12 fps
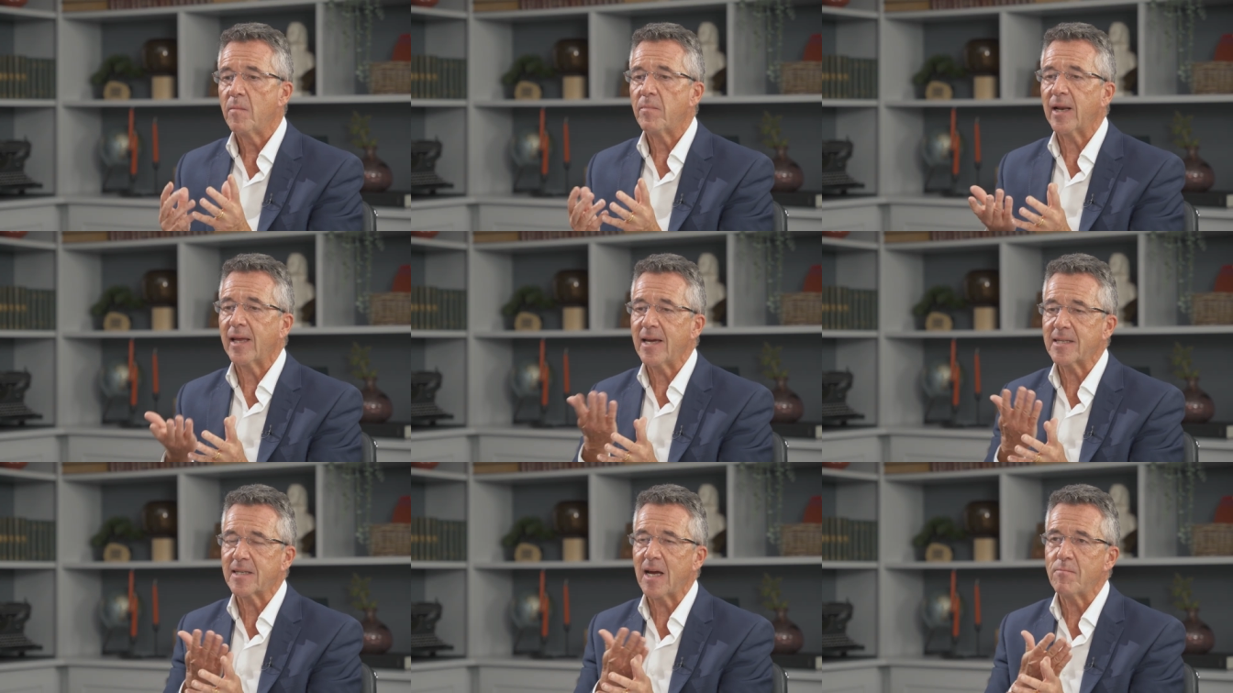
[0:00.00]
but I
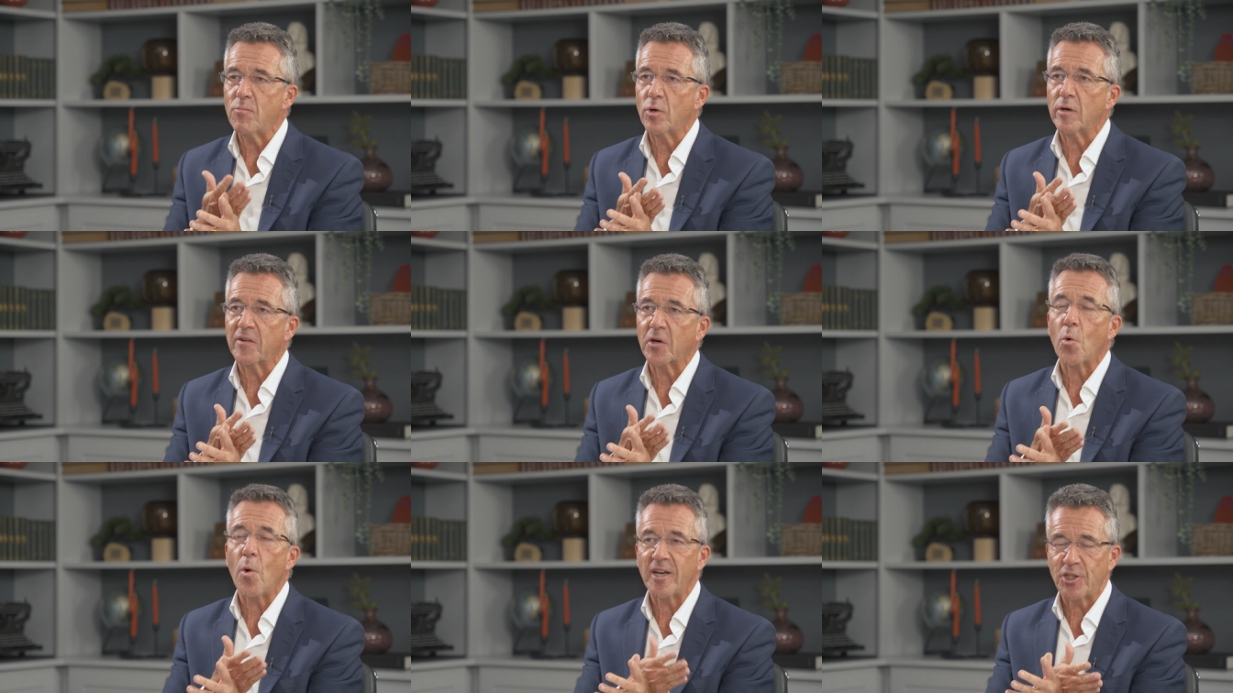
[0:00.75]
guess I'm more of a
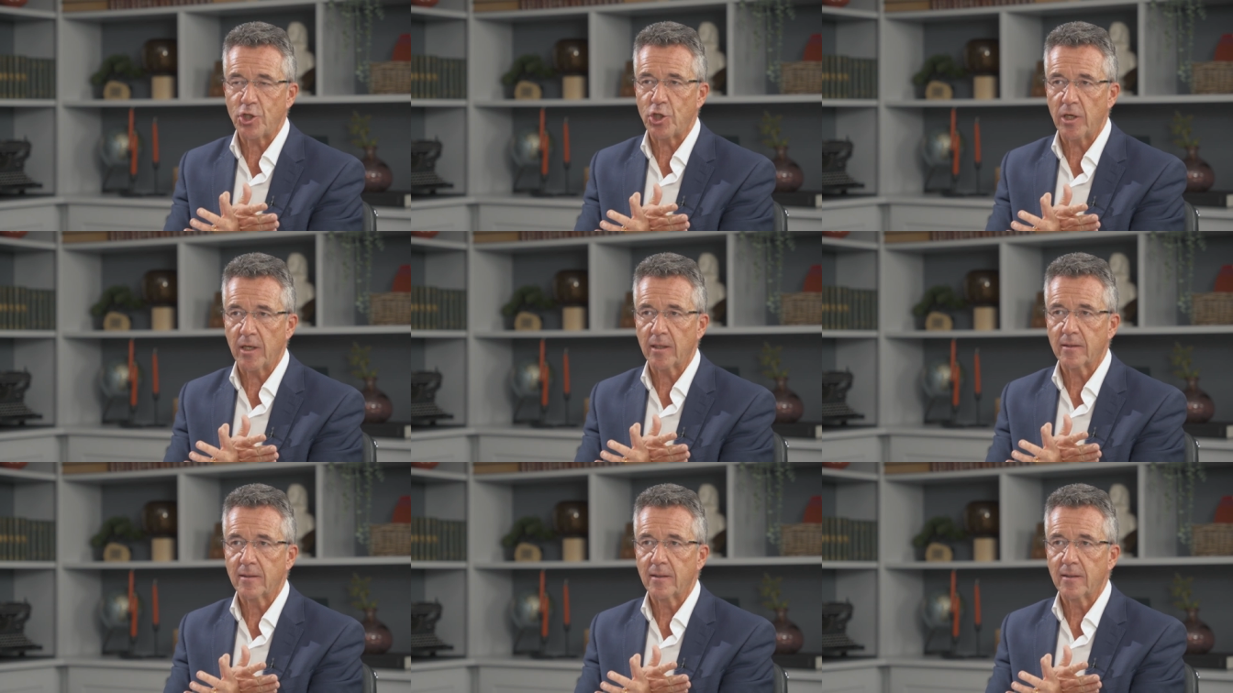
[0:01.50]
questioner.